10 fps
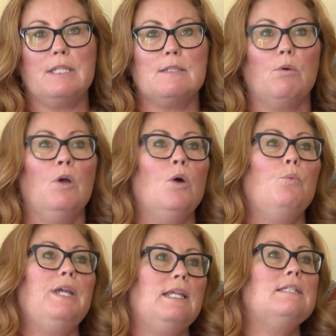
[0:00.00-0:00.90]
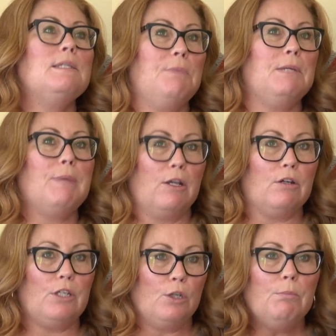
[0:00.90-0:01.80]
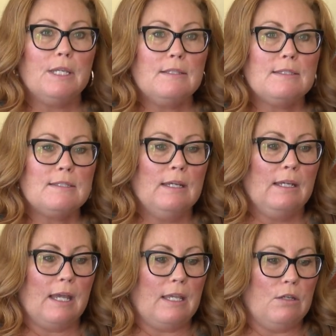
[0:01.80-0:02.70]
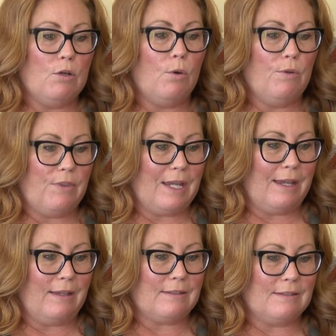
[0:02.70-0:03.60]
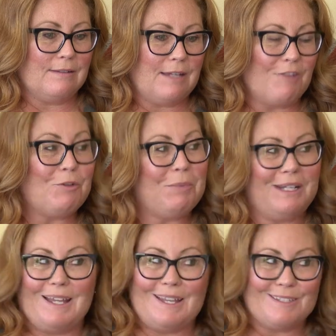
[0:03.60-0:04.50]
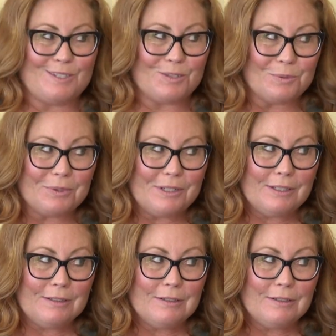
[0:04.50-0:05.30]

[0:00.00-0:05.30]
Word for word: So we need to be better humans and know that everybody has a story